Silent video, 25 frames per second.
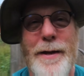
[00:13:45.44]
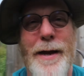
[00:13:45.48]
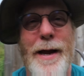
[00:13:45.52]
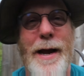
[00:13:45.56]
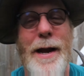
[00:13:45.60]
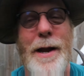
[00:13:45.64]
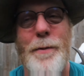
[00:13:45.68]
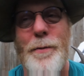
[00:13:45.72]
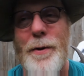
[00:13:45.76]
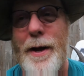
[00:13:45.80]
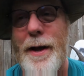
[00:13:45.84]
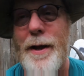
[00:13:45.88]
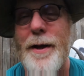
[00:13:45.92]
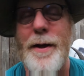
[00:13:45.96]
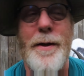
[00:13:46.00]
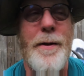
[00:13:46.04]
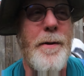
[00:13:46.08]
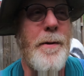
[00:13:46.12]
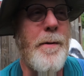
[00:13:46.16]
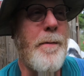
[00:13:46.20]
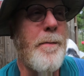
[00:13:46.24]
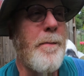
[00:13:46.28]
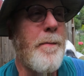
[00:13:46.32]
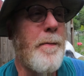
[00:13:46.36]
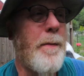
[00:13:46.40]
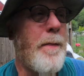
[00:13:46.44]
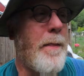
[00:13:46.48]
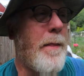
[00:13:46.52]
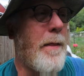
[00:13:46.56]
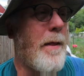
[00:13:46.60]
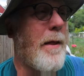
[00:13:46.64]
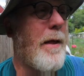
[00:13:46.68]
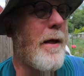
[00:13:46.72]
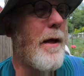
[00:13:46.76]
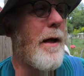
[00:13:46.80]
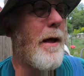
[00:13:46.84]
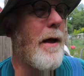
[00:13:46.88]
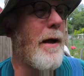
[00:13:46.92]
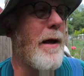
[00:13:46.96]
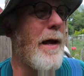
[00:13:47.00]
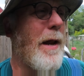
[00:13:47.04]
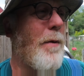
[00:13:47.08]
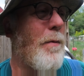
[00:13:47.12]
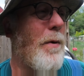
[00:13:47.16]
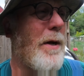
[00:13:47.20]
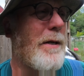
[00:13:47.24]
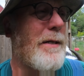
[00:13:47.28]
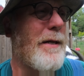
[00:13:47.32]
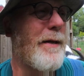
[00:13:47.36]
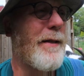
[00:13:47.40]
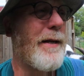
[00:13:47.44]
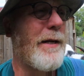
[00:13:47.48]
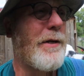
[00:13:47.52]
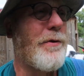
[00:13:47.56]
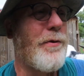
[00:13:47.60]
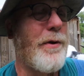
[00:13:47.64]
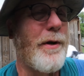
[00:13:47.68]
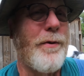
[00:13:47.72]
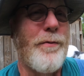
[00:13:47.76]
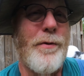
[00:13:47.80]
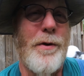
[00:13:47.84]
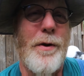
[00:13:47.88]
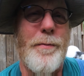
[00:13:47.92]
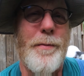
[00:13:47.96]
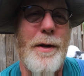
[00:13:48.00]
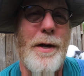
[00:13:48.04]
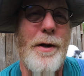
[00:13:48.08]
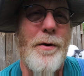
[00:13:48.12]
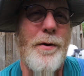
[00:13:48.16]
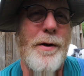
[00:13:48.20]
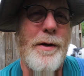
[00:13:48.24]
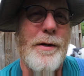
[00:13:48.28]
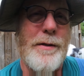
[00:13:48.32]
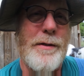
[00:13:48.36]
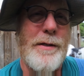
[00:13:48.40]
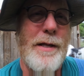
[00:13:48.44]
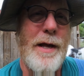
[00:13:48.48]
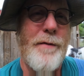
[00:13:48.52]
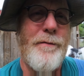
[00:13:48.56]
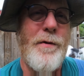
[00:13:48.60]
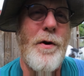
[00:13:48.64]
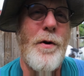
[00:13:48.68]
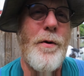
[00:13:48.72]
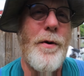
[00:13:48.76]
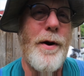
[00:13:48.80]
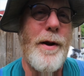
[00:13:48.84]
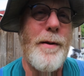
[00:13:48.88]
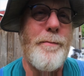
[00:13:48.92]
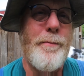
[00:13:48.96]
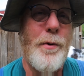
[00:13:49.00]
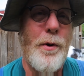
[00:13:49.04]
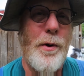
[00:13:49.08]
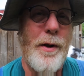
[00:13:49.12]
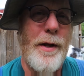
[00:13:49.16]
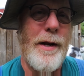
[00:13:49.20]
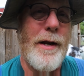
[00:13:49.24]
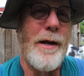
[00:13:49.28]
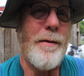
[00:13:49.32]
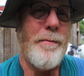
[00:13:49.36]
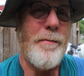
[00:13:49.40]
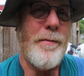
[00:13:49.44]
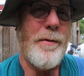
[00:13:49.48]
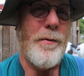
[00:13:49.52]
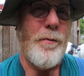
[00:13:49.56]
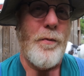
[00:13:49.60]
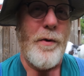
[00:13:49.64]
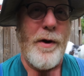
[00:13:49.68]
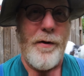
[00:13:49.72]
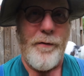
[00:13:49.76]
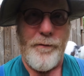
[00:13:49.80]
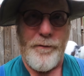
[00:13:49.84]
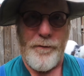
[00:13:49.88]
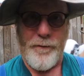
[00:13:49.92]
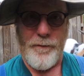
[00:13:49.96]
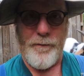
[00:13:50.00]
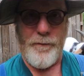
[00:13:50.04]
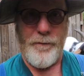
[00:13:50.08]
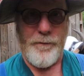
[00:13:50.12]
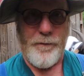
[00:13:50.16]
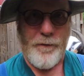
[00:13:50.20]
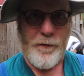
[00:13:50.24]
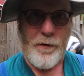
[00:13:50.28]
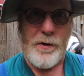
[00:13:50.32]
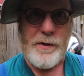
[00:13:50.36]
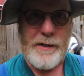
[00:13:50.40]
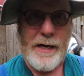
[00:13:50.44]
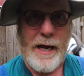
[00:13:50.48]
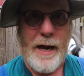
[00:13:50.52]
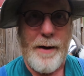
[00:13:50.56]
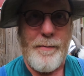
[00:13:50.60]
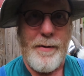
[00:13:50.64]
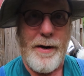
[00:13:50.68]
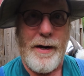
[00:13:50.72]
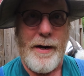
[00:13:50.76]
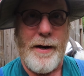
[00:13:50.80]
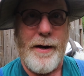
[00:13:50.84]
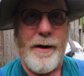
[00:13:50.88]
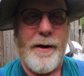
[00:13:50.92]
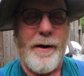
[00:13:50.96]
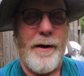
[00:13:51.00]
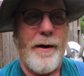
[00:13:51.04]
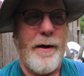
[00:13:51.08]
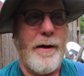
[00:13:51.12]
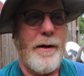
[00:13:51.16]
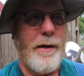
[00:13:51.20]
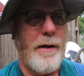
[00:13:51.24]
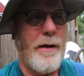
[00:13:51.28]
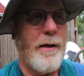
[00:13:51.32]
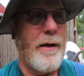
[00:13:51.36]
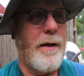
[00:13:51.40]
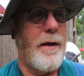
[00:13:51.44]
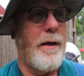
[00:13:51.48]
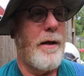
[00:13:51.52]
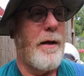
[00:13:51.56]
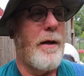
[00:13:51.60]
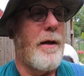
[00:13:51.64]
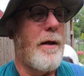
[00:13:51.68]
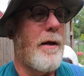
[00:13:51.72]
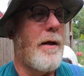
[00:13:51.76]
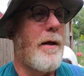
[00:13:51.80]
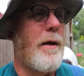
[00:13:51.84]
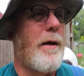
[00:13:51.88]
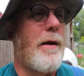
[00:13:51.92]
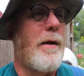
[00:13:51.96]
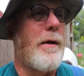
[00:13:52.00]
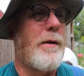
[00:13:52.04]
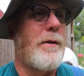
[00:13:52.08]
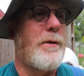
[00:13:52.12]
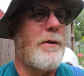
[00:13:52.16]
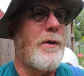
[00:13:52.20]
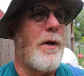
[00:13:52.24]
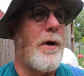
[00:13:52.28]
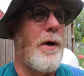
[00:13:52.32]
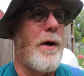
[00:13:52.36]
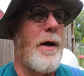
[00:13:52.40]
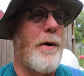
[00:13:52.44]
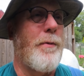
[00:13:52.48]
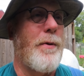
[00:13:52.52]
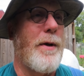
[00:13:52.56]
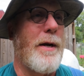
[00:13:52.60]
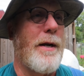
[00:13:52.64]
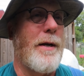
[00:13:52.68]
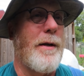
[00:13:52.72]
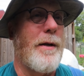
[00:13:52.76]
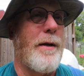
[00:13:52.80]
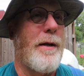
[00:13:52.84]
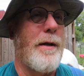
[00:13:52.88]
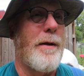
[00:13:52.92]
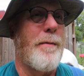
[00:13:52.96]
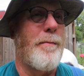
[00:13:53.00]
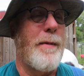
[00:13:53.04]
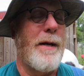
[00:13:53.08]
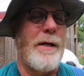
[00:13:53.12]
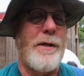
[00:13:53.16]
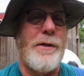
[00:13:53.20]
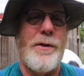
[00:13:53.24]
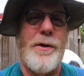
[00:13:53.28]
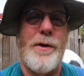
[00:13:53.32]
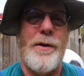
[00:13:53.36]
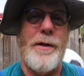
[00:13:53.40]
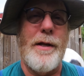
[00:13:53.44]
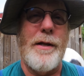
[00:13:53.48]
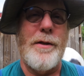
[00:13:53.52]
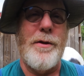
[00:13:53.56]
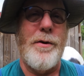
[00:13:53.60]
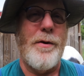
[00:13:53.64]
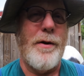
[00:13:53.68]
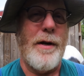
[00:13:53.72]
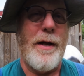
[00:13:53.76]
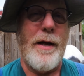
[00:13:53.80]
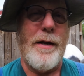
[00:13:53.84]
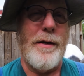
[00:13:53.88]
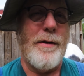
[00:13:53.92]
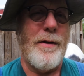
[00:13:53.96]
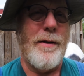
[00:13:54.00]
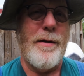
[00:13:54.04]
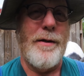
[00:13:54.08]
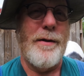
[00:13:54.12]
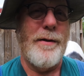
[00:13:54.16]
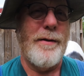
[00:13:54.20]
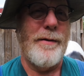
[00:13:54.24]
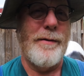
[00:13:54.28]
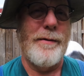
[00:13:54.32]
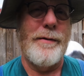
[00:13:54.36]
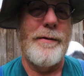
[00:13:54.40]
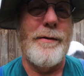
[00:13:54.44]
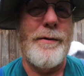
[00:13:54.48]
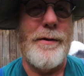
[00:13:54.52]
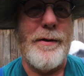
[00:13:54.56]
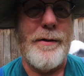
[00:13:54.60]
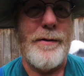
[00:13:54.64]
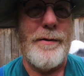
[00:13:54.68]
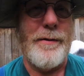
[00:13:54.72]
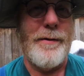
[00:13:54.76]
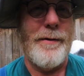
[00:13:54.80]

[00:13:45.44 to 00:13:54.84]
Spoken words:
Anyway, I gotta watch how they treat Romeo, because they've already bullied him when he first came in here. So I want to make sure that they're not just,